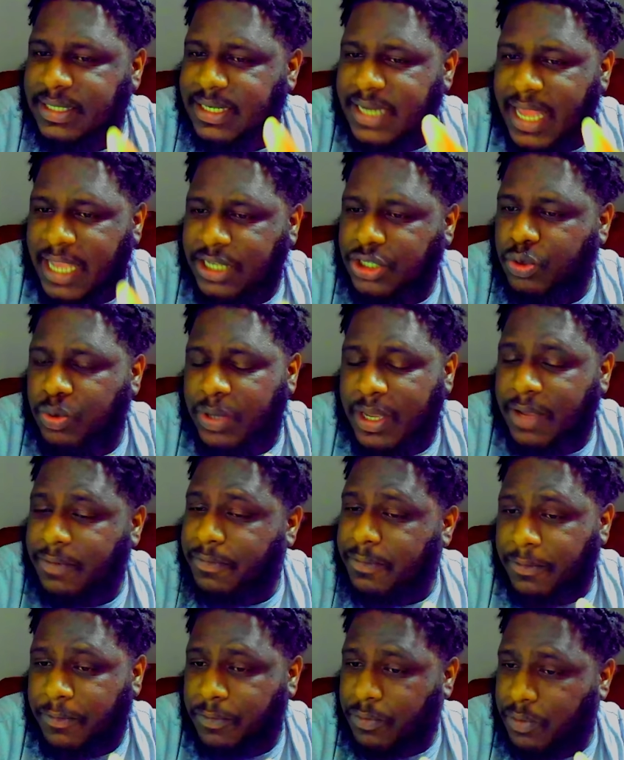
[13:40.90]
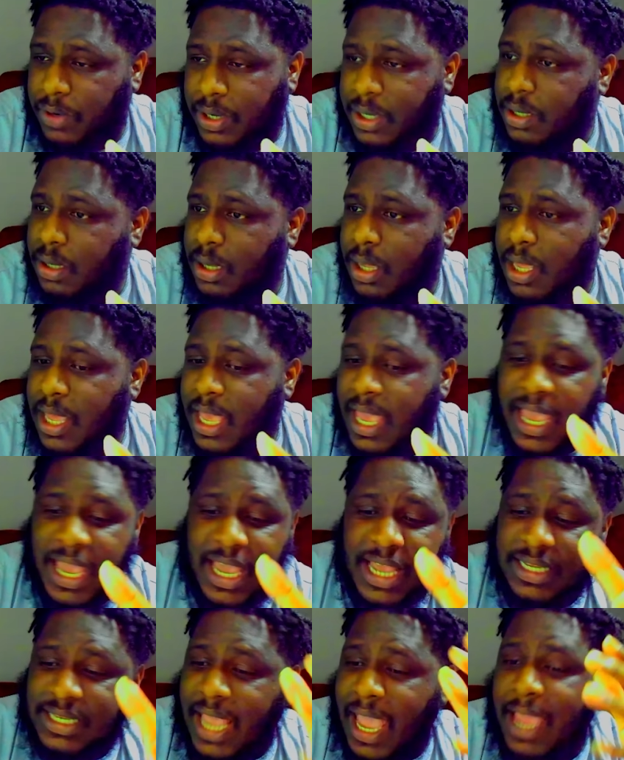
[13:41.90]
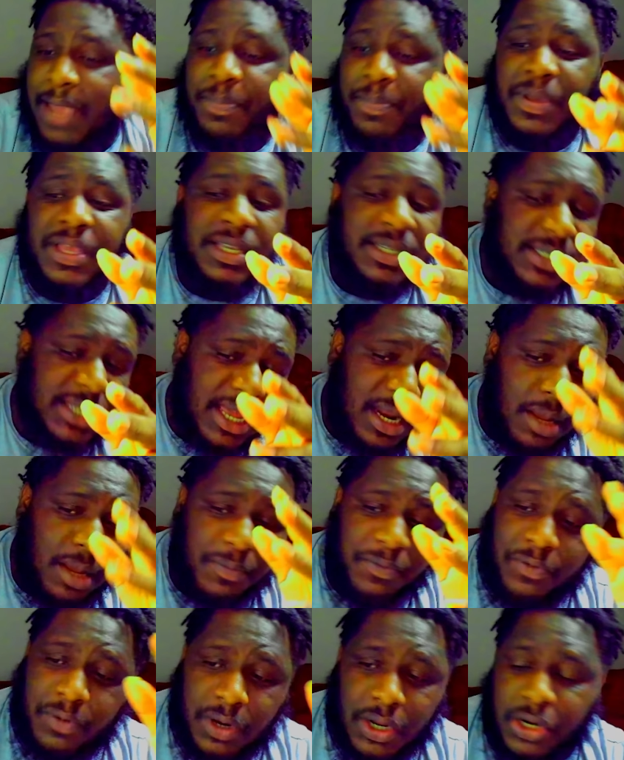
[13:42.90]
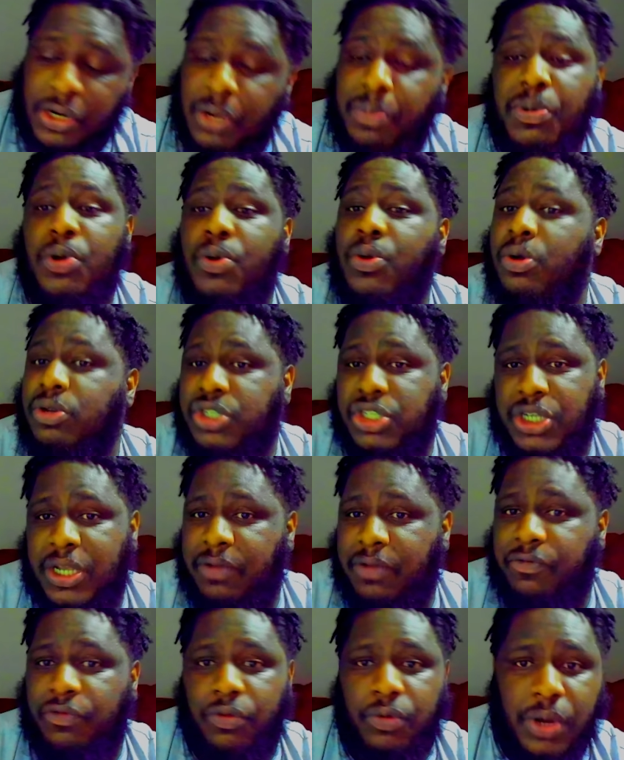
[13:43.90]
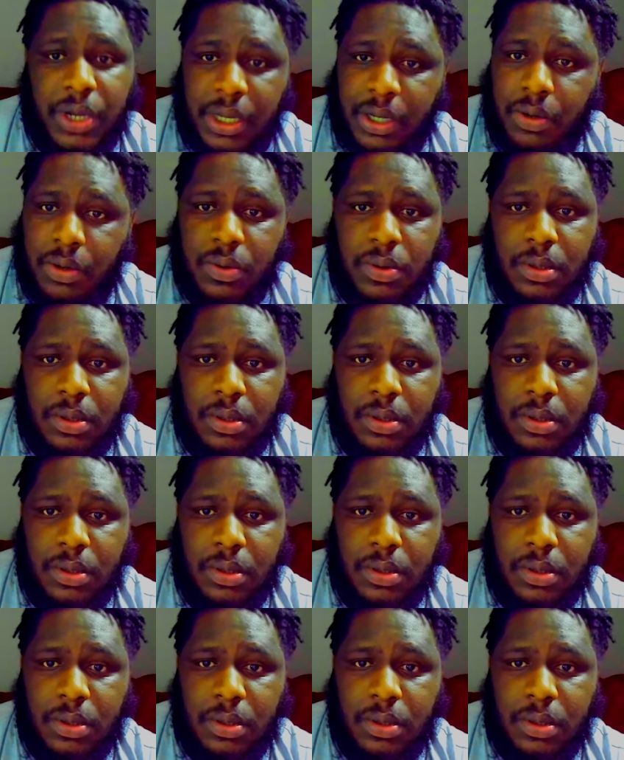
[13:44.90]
that you get for free. His AP setup full of the bullshit for real.